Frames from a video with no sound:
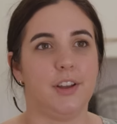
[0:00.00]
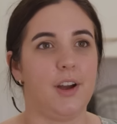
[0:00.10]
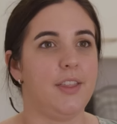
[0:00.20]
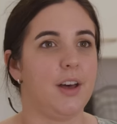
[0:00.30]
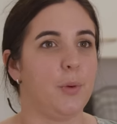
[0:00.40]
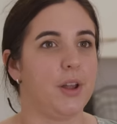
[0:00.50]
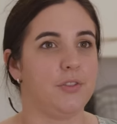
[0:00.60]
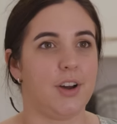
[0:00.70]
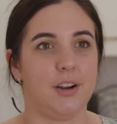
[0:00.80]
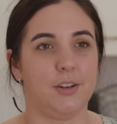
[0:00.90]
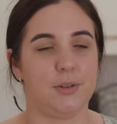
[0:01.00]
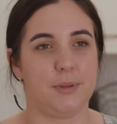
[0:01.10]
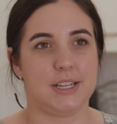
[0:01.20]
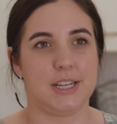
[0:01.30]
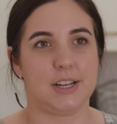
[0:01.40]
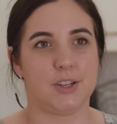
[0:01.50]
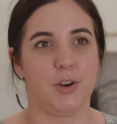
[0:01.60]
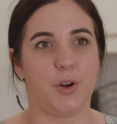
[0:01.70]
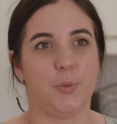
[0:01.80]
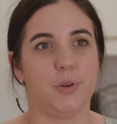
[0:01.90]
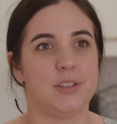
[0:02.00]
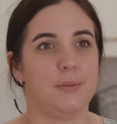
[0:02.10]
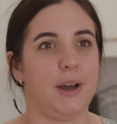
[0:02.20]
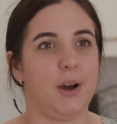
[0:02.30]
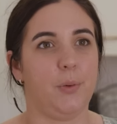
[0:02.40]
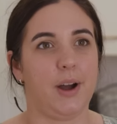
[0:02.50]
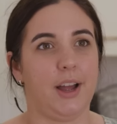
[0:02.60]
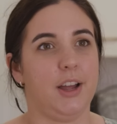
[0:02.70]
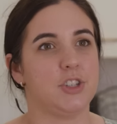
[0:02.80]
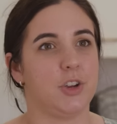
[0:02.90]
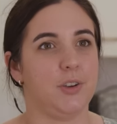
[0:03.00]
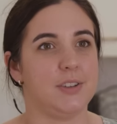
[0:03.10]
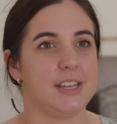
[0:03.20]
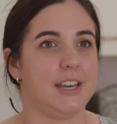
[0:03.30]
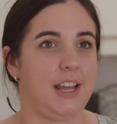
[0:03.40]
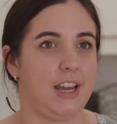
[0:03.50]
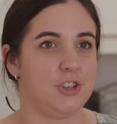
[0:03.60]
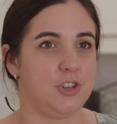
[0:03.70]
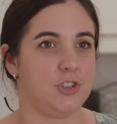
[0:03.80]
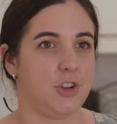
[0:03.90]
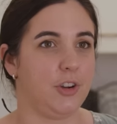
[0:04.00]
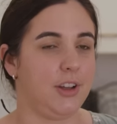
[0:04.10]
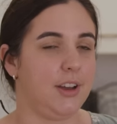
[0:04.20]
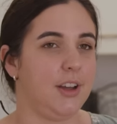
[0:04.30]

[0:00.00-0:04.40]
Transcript: video that went viral on my TikTok was about why I chose an Asian donor.